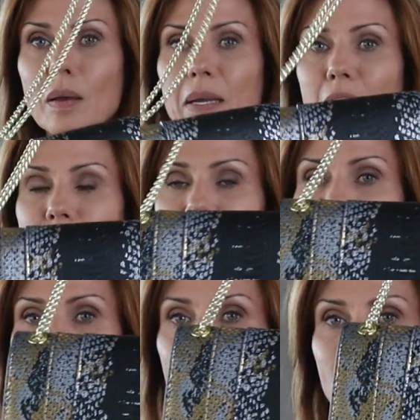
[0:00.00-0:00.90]
I mean, I'll
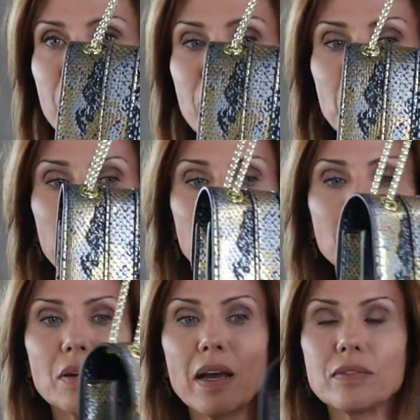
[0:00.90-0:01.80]
take care of it, but I
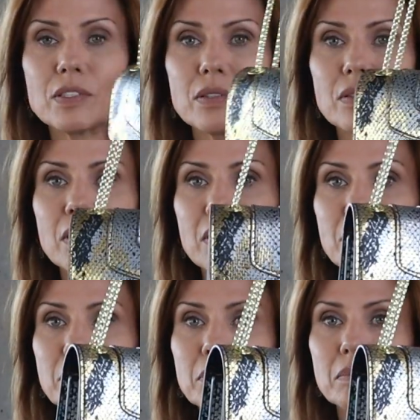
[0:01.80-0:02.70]
don't have to
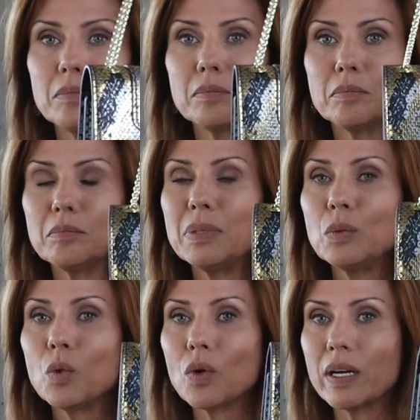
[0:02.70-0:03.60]
um,
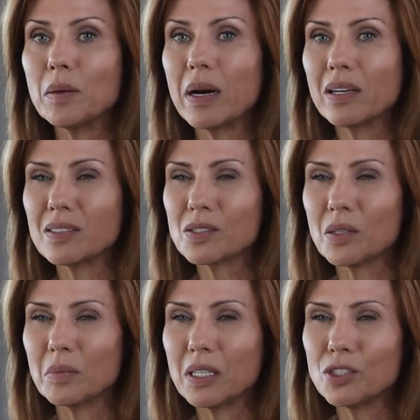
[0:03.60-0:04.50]
be worried about it
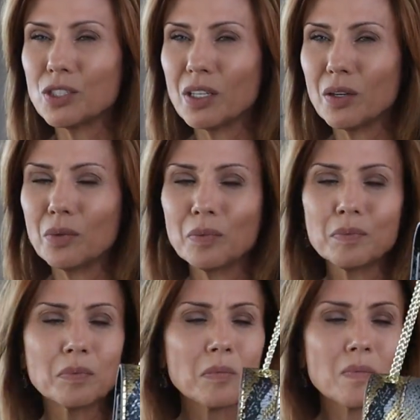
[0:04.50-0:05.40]
so much, you know?
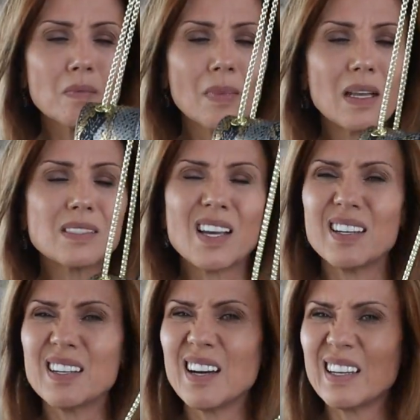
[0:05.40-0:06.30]
It's
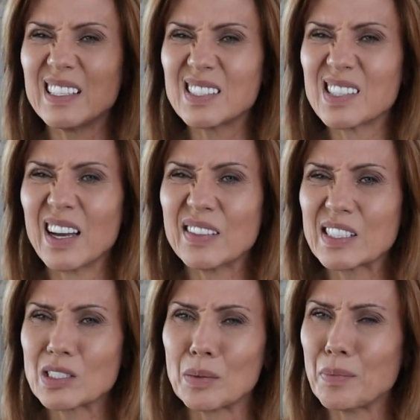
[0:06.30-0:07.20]
kind of nice having
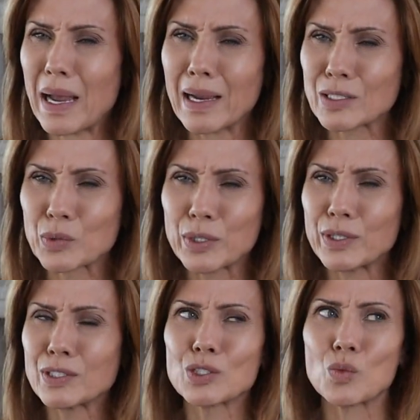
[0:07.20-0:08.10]
some bags where you
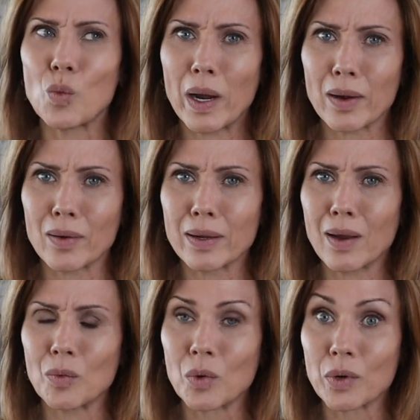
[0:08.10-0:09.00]
can just wear and
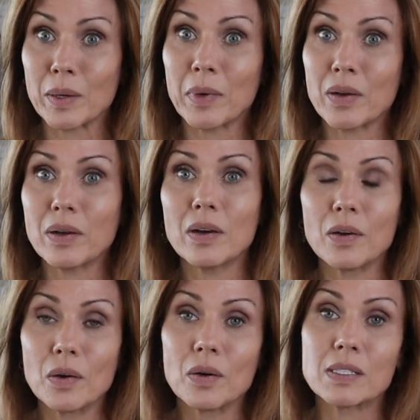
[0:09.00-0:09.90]
not worry about, uh
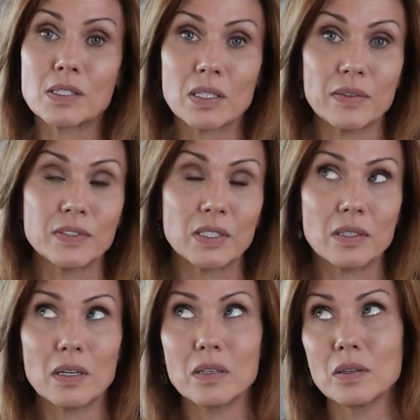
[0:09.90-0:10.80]
oh, I scuffed it.
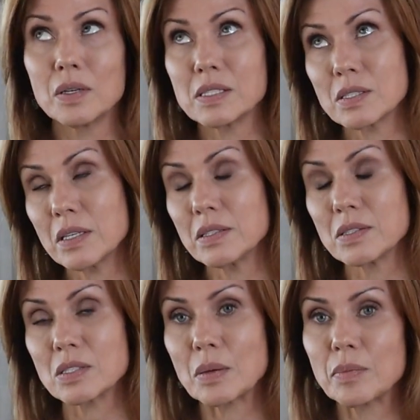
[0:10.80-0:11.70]
Uh oh, I set it
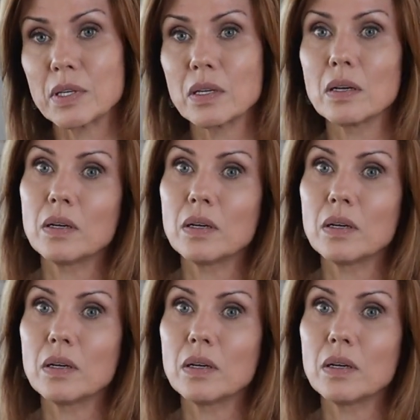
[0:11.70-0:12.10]
in something.